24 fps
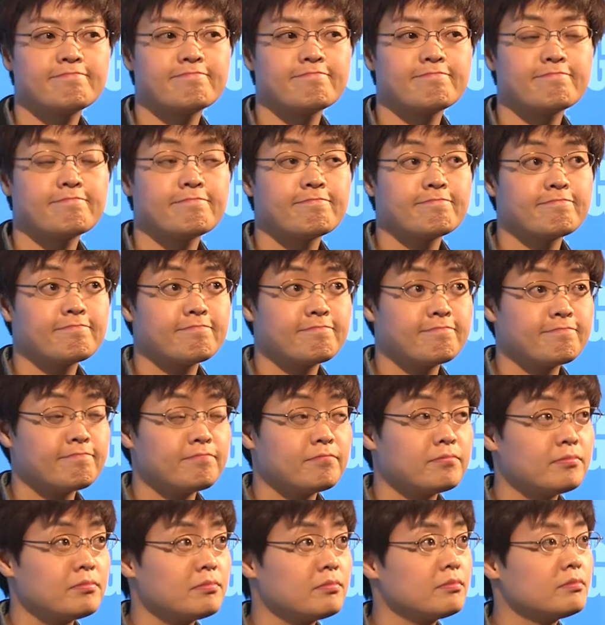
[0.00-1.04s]

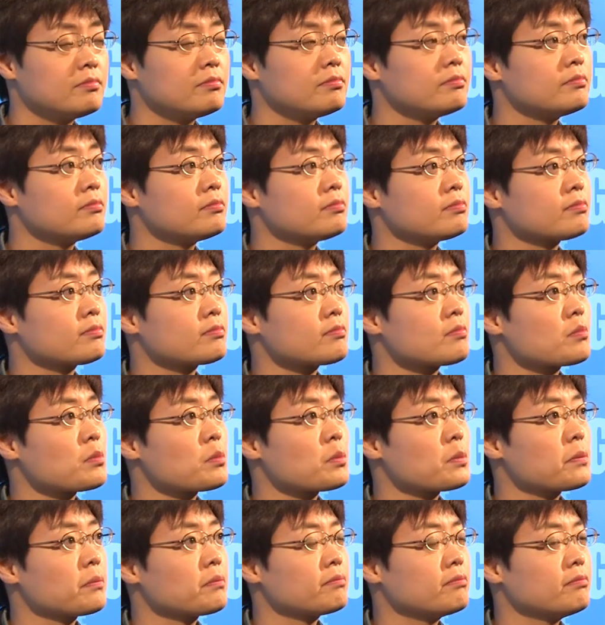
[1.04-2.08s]

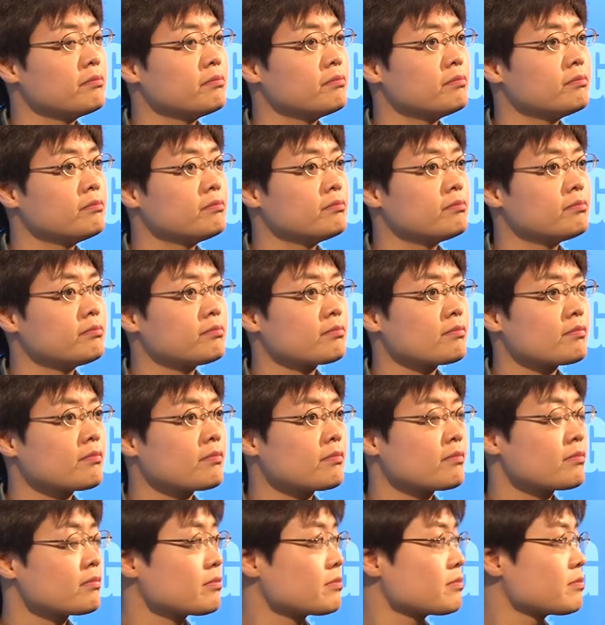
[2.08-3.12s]

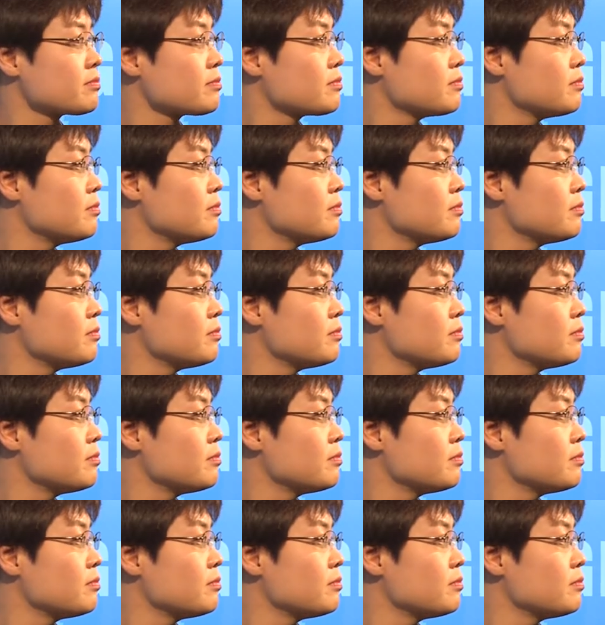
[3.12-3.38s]
The person shown says nothing.